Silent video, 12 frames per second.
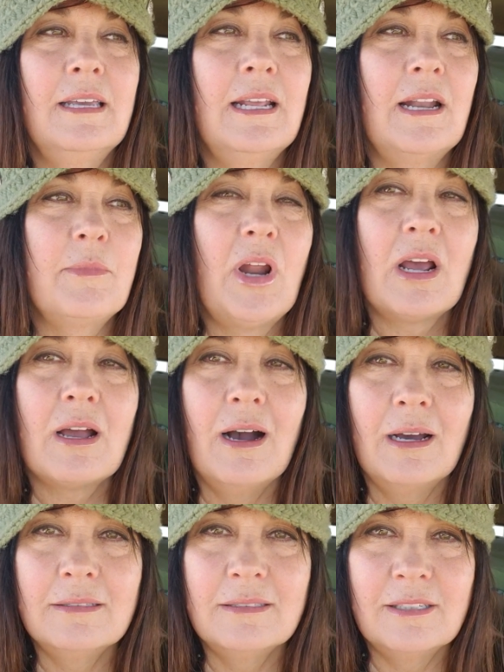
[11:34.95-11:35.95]
and I'm not
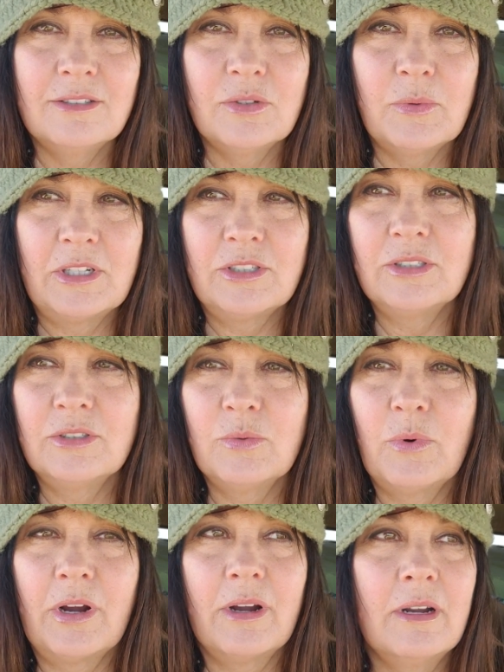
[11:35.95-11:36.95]
caught in situations
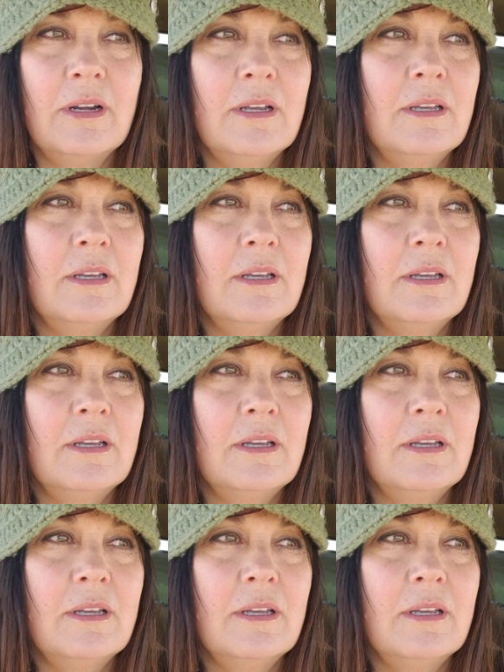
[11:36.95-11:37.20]
where,